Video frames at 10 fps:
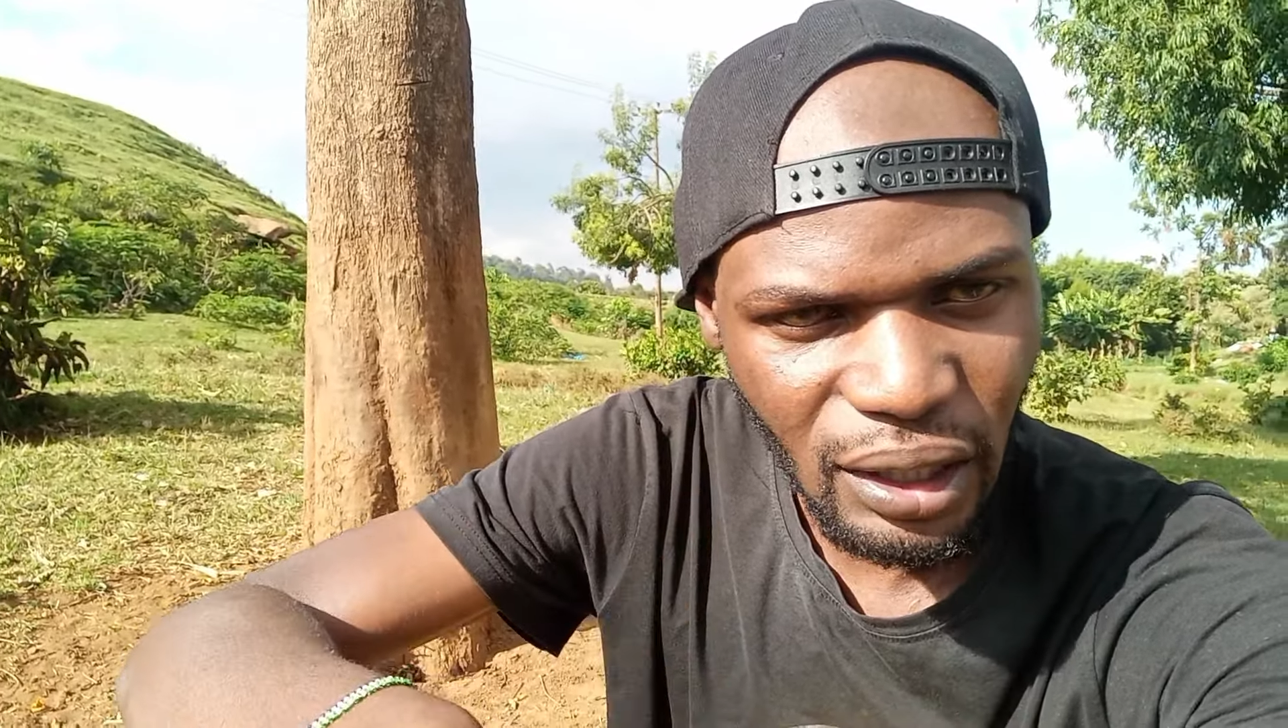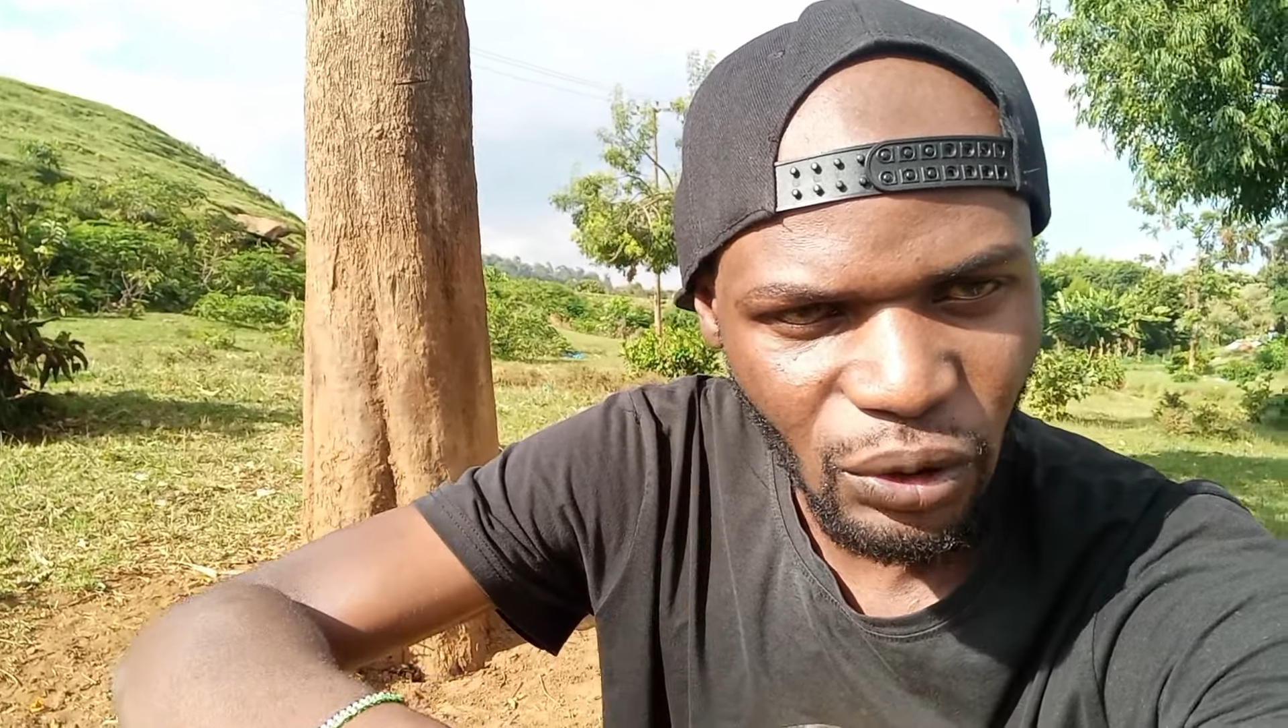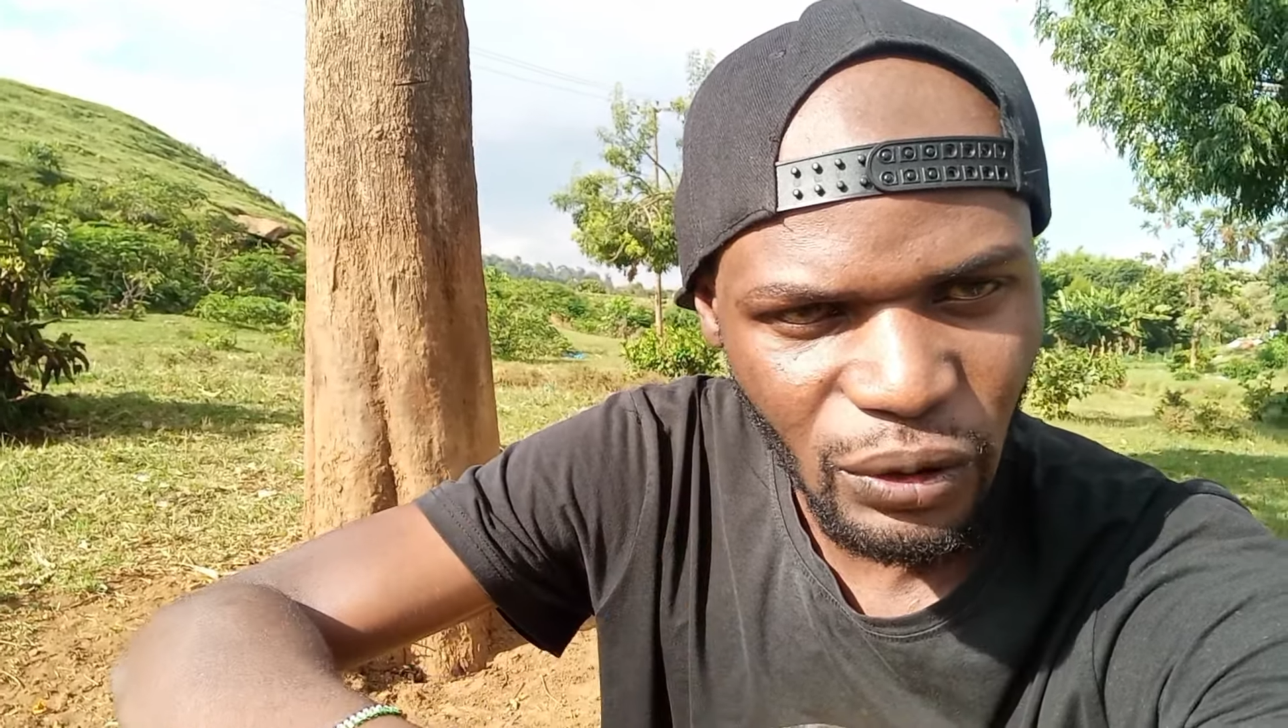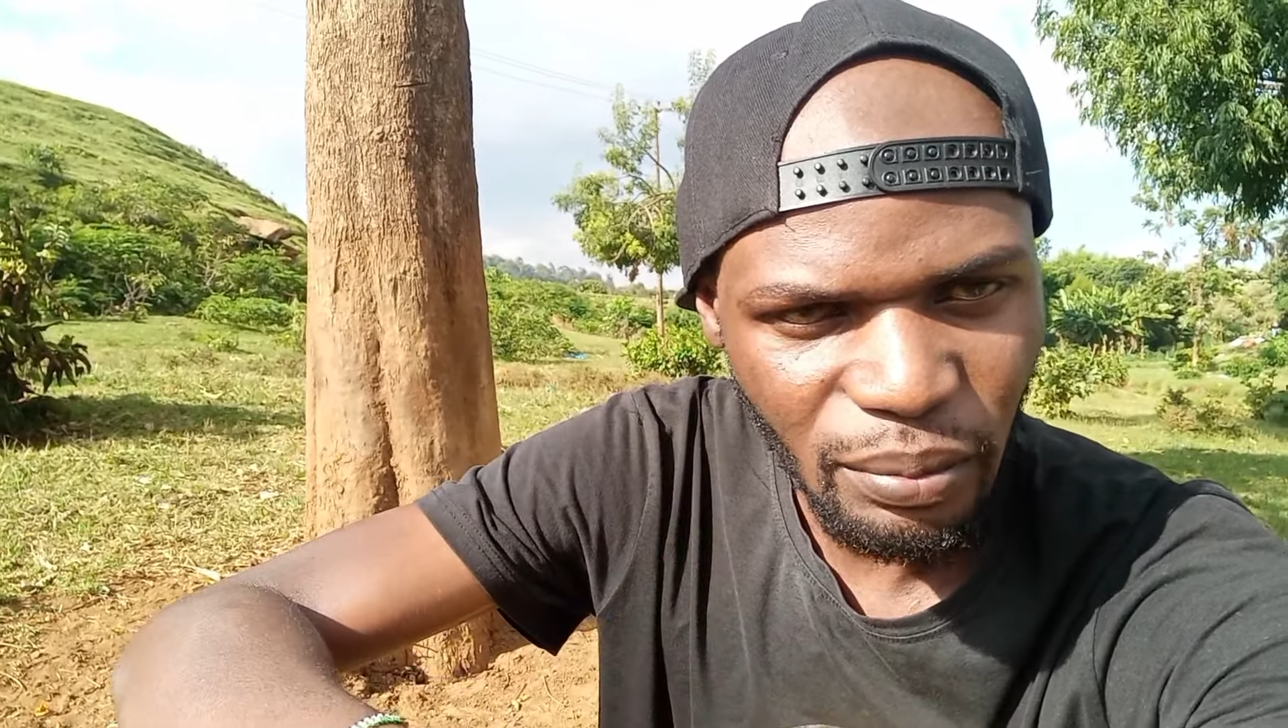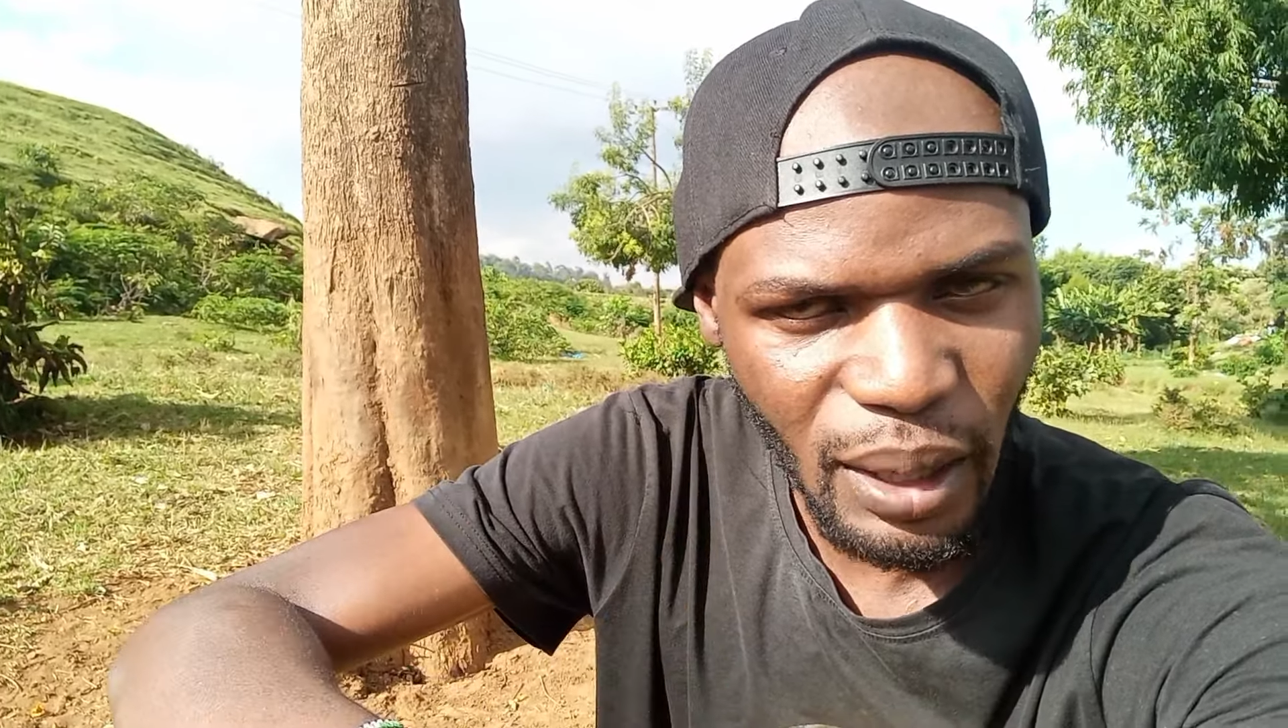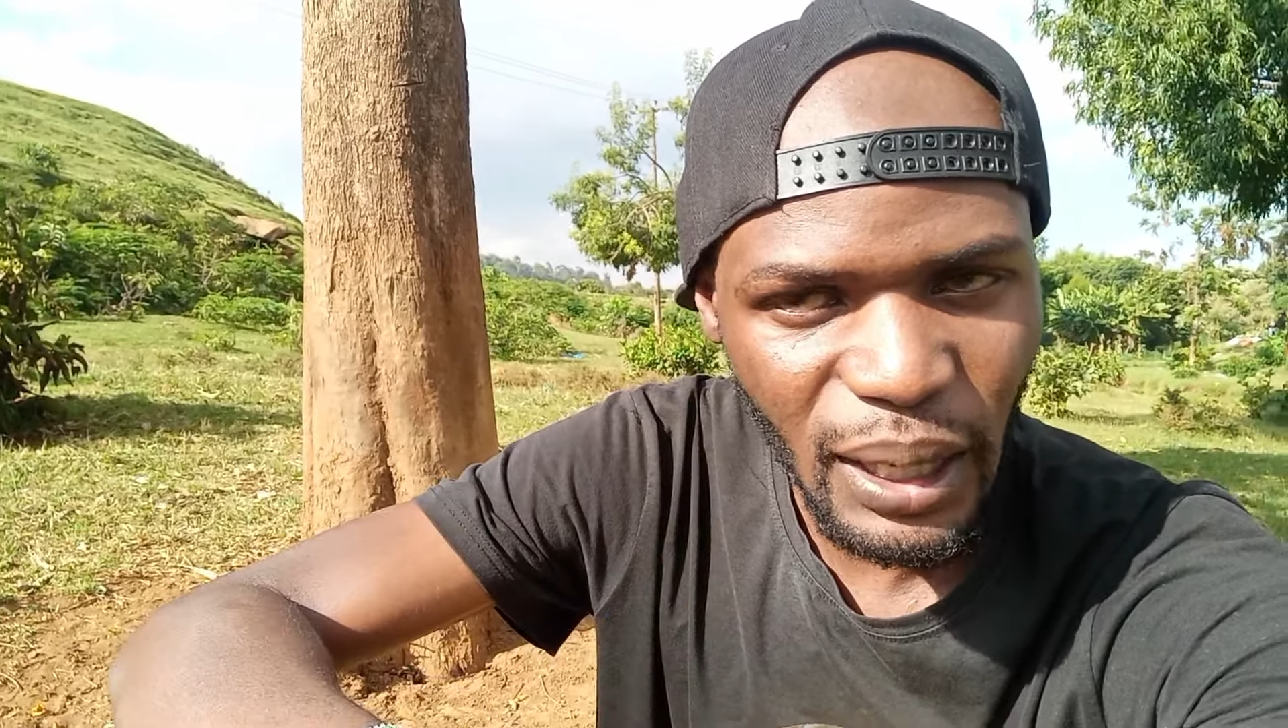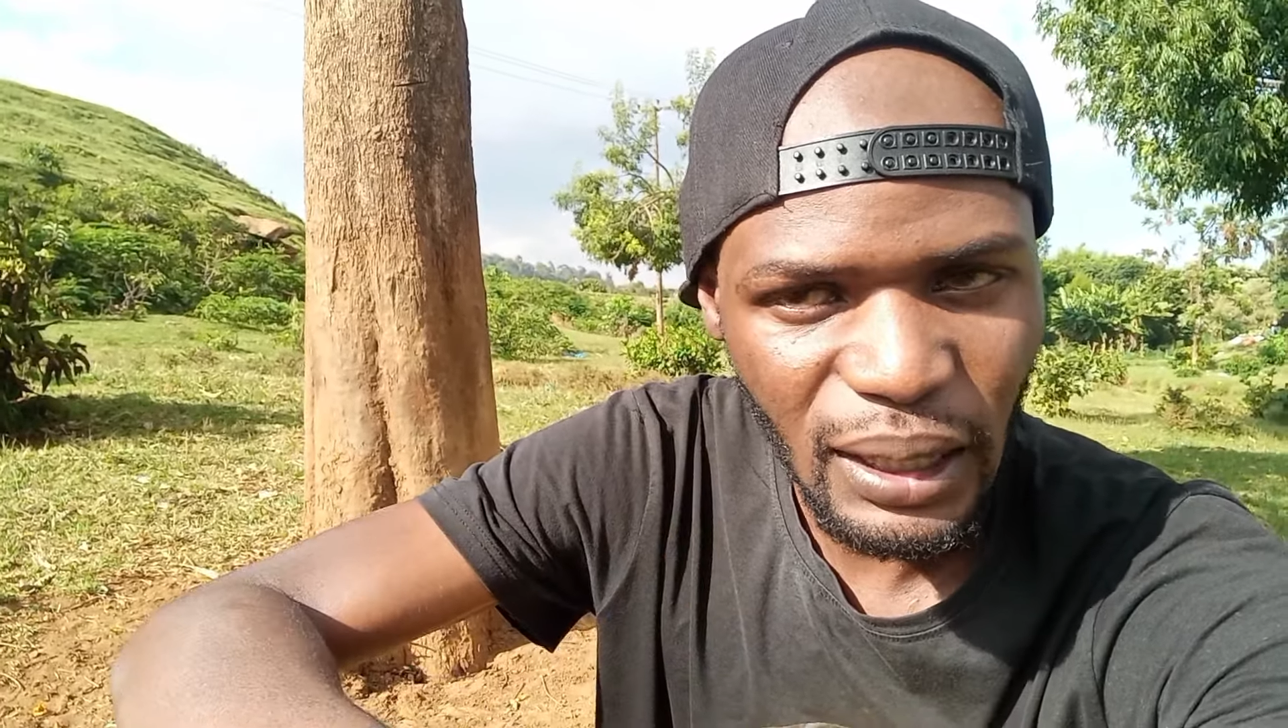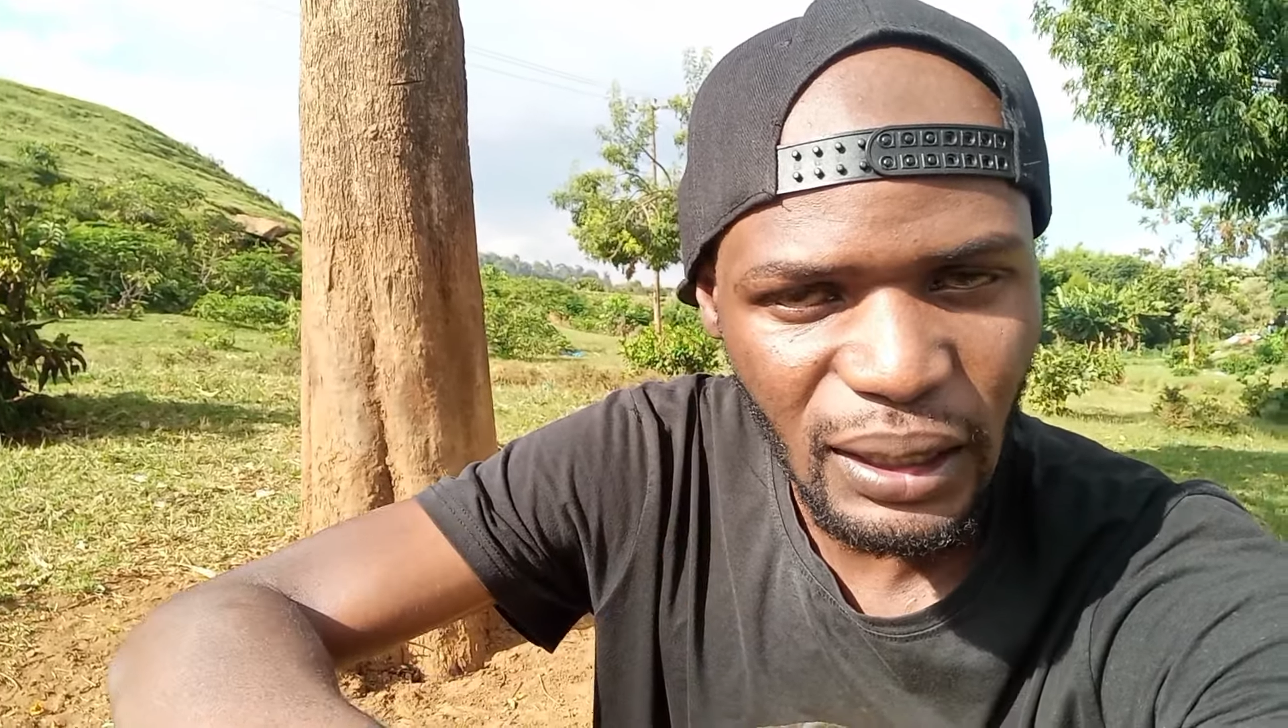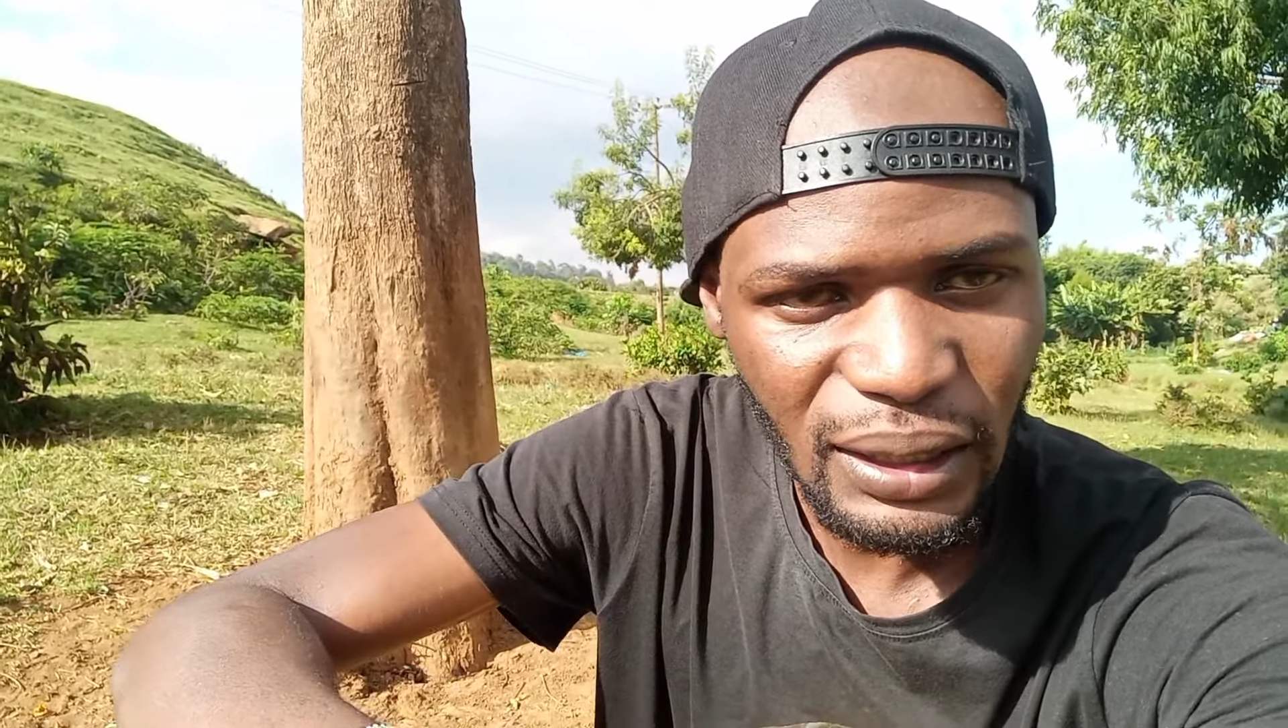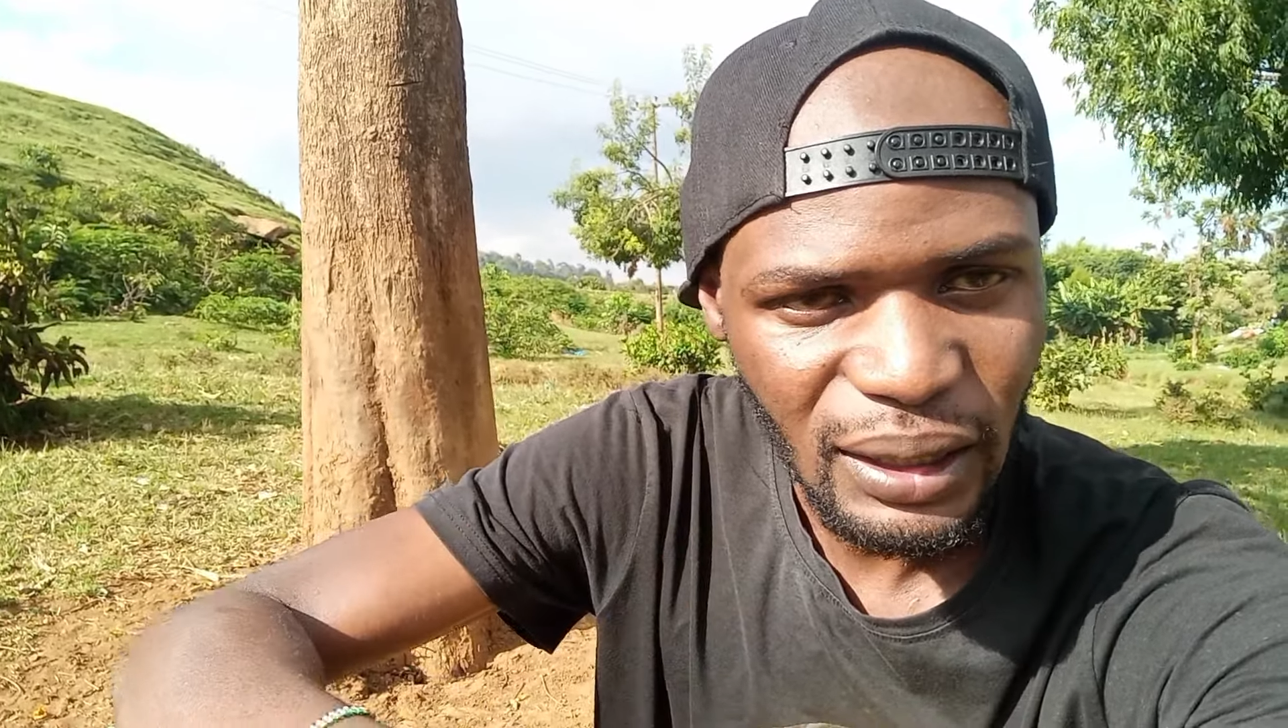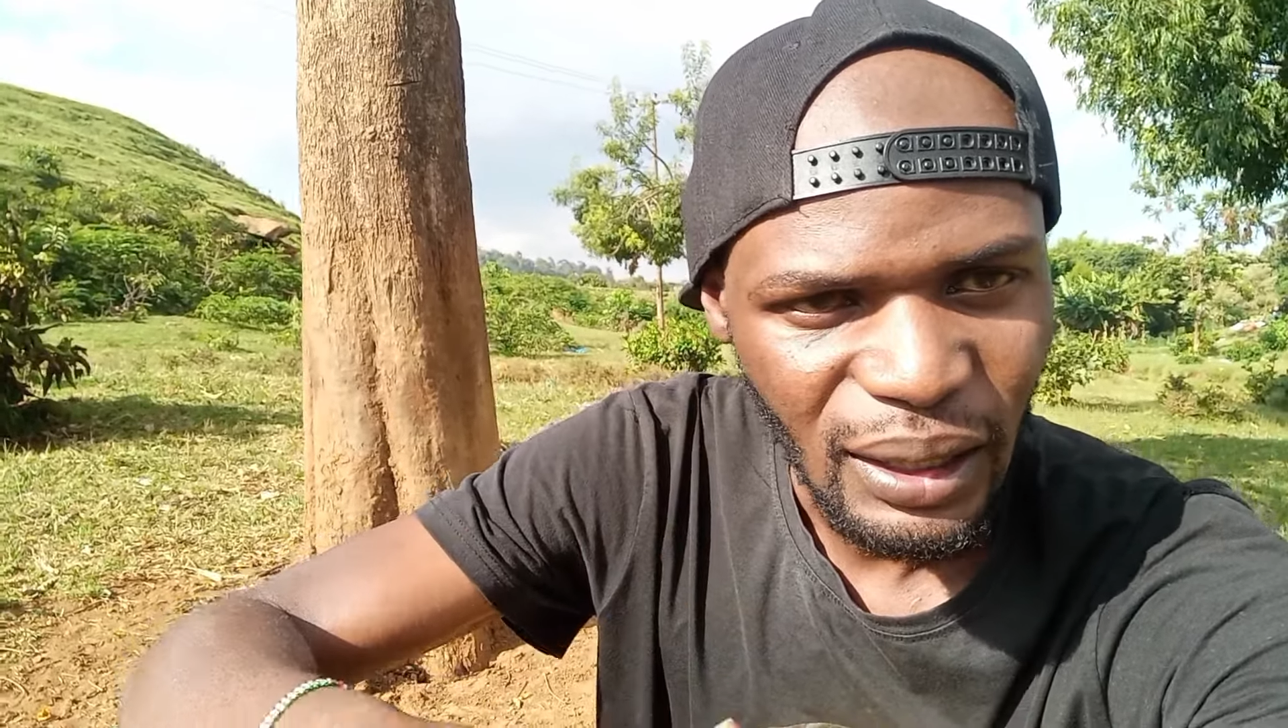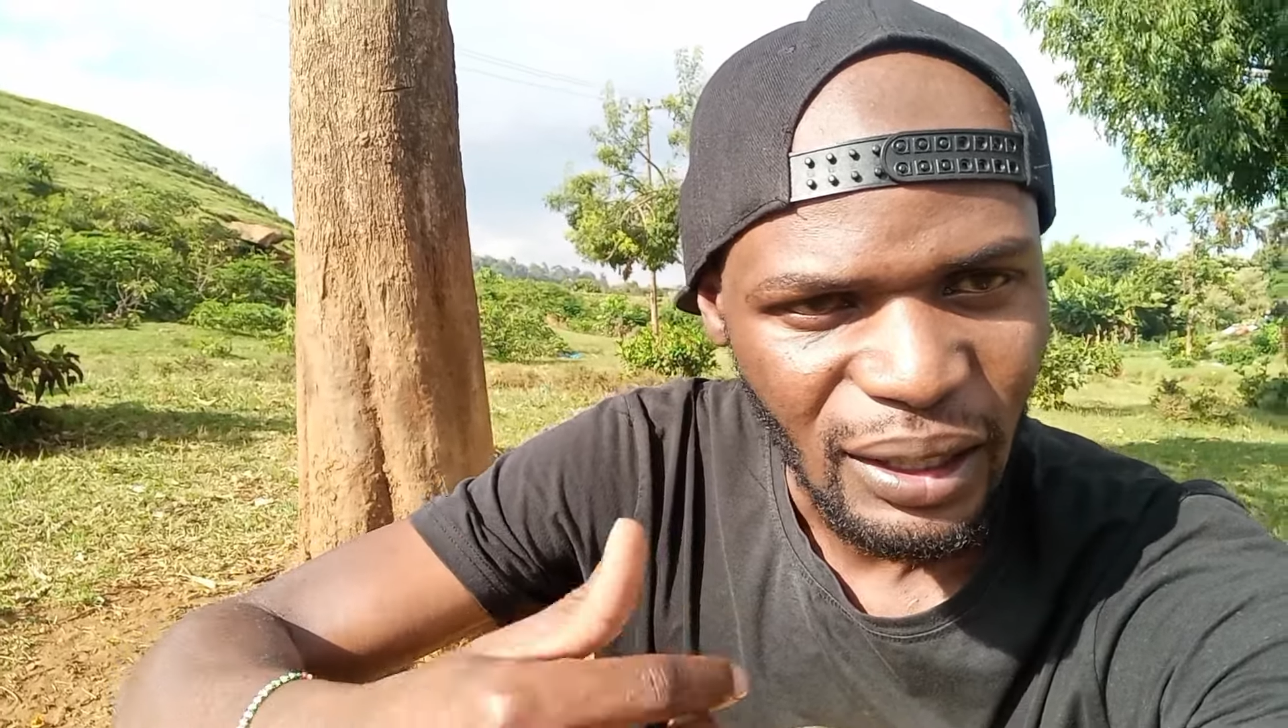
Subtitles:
on my